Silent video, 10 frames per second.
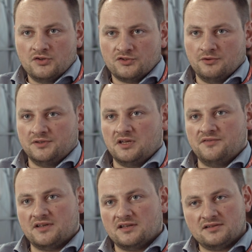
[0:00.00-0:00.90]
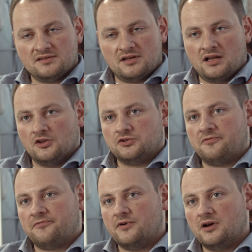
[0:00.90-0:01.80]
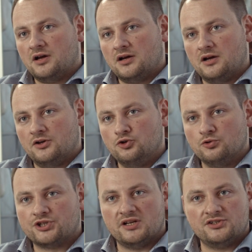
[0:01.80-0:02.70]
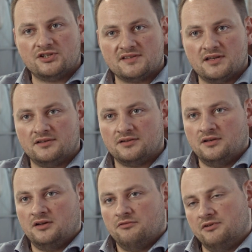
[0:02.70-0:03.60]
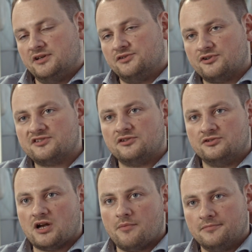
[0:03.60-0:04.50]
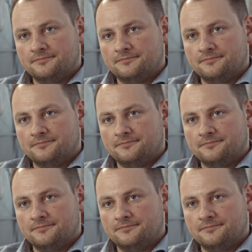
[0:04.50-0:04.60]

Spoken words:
So it gives us a lot of new challenges and really interesting job.